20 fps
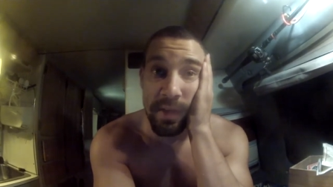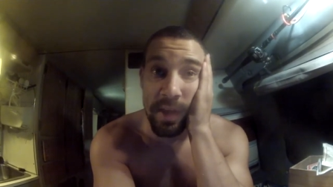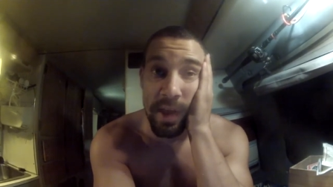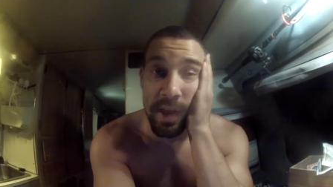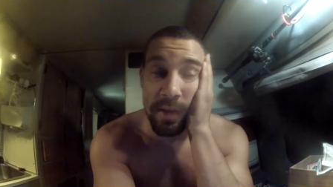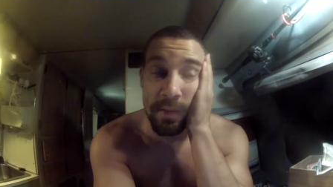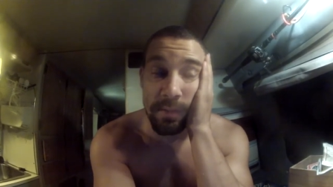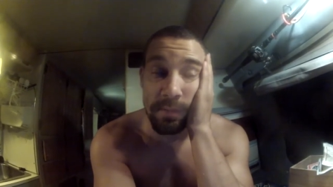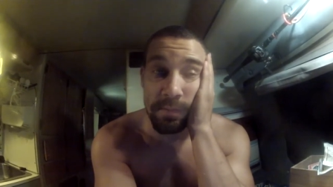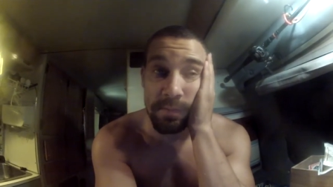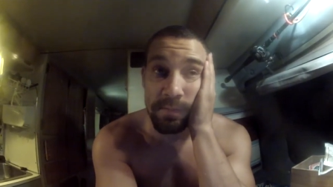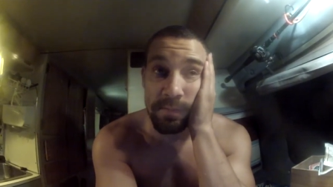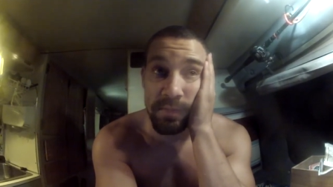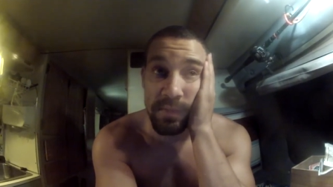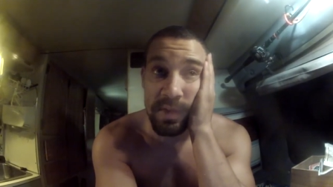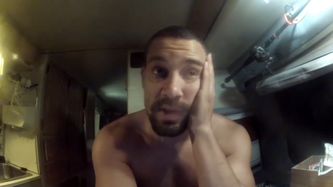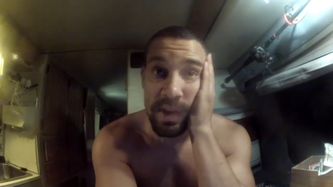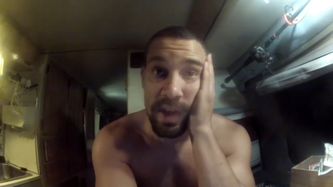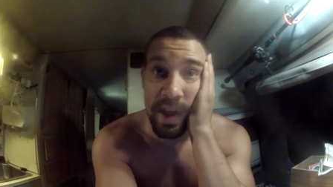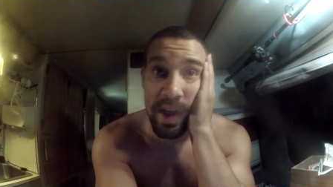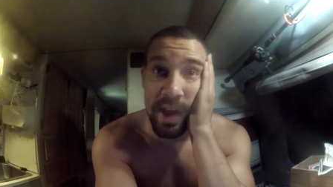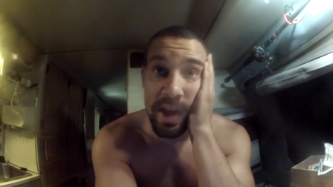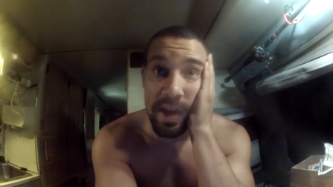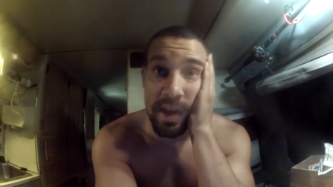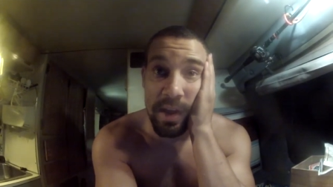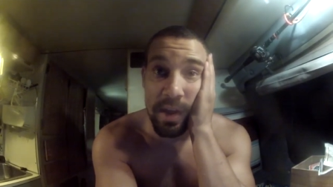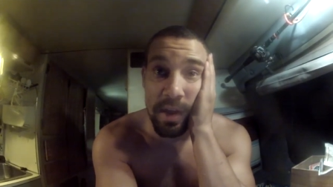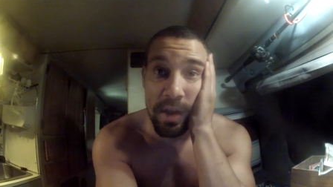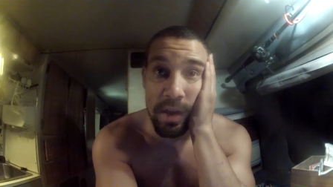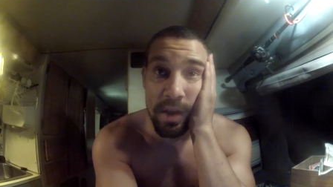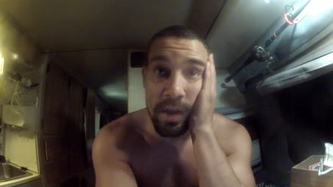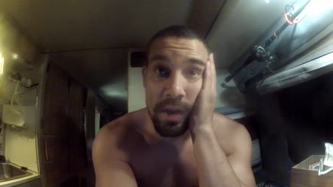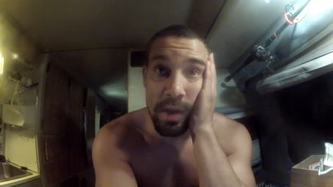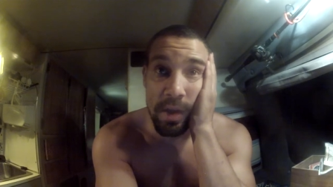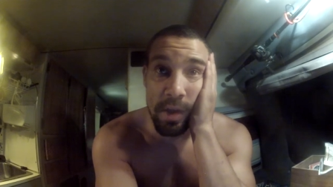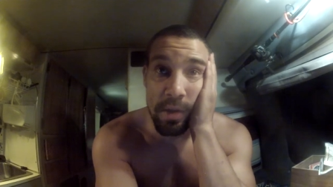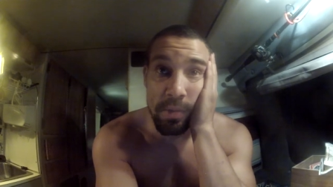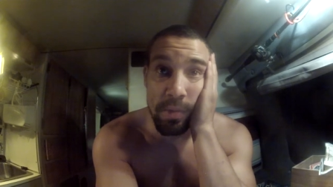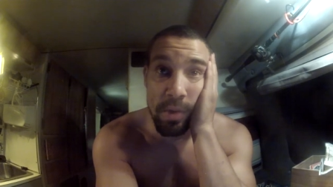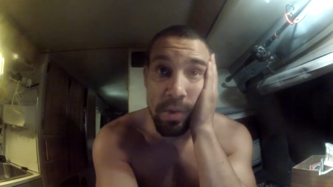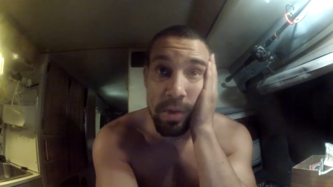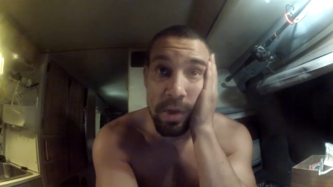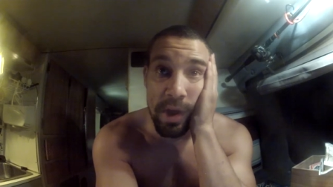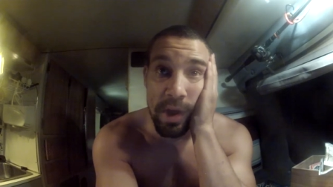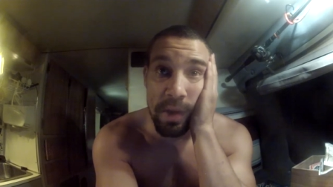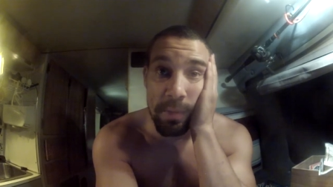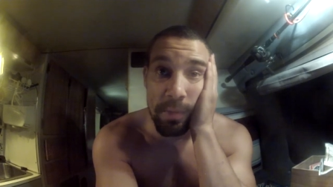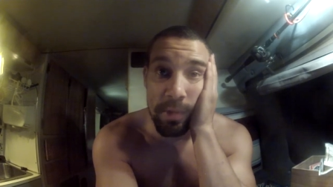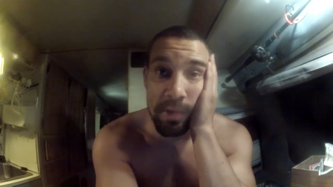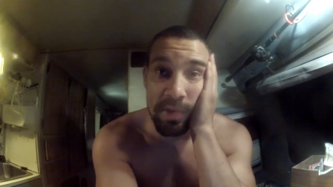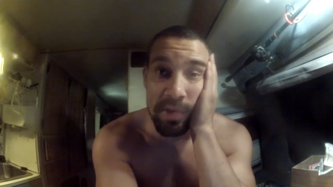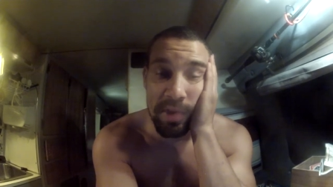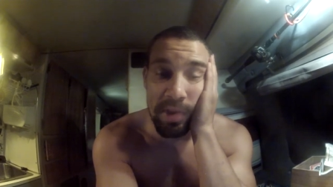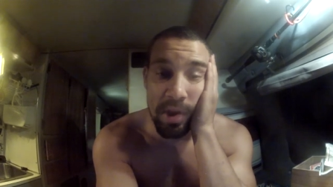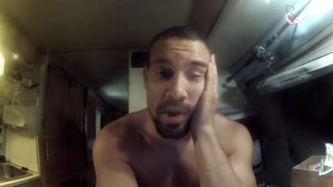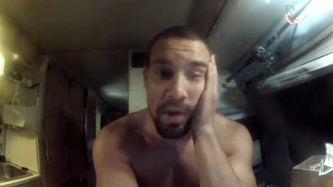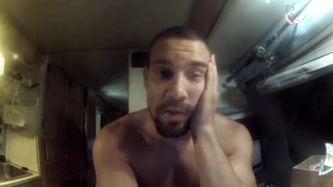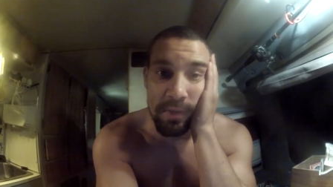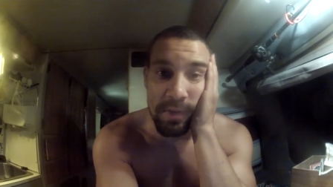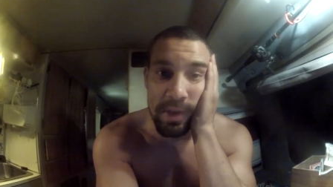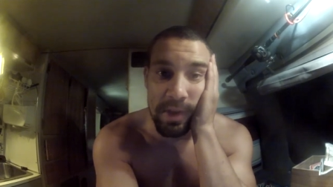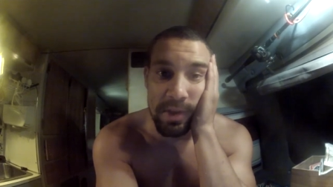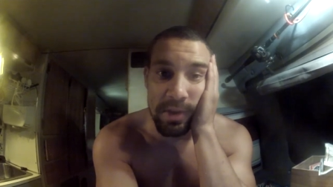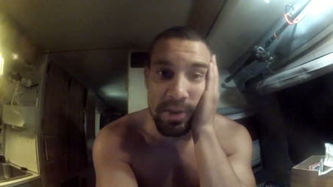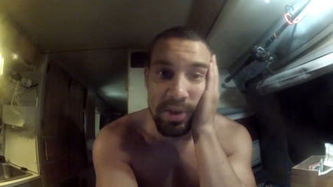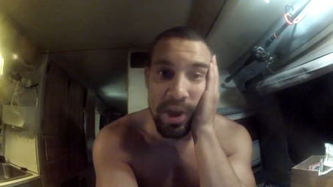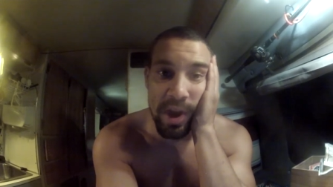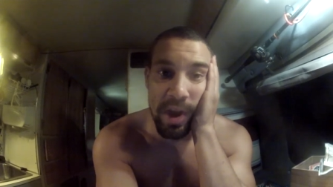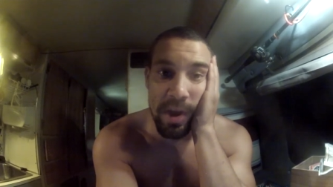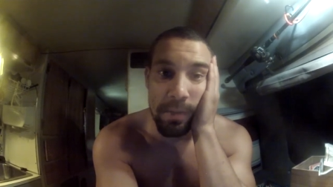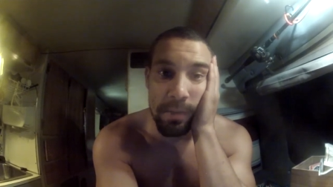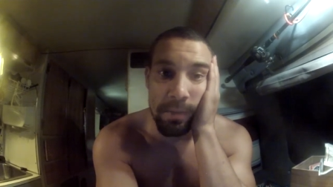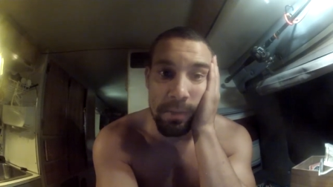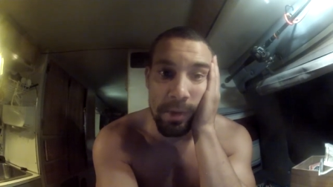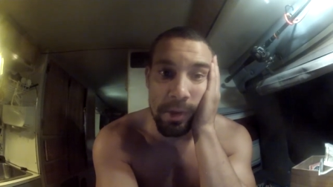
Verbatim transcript: Like today, woke up, went to the RV shop,